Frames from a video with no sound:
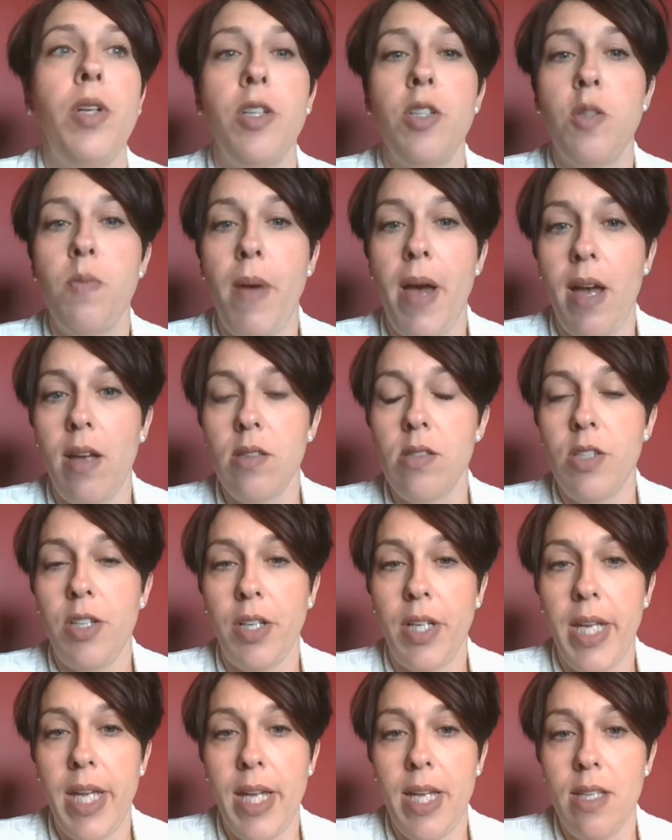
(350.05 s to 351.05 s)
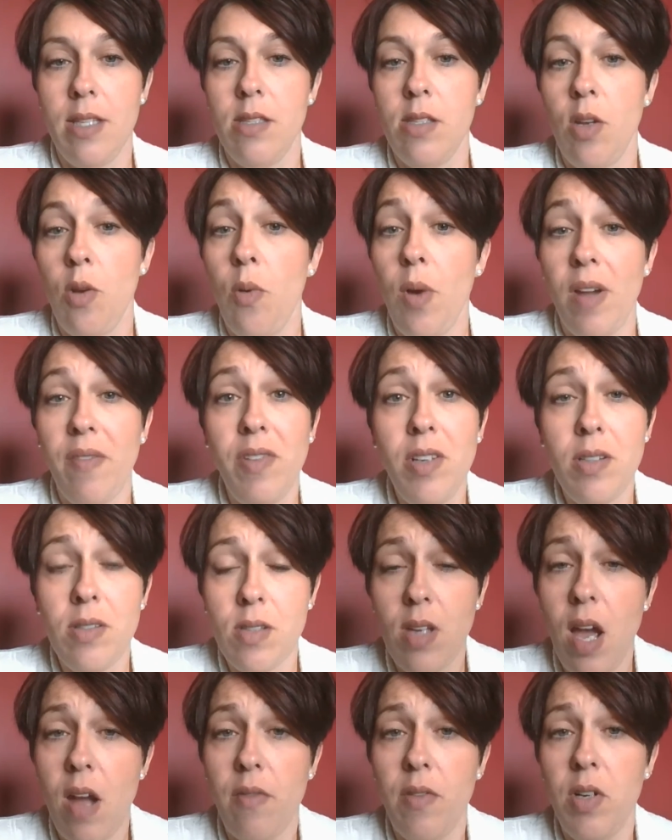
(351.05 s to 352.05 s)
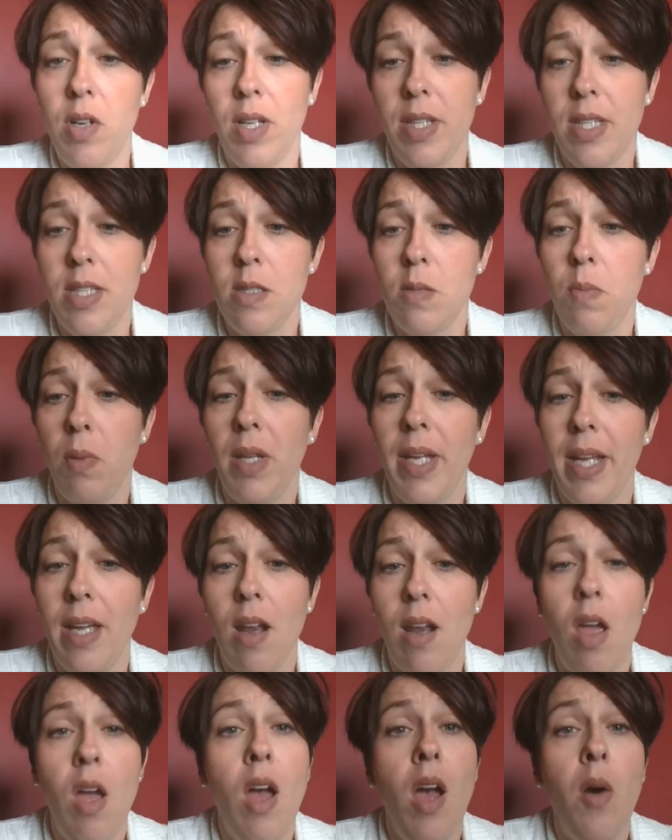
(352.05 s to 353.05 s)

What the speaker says: your spouse, your kids, whoever is covered on this plan,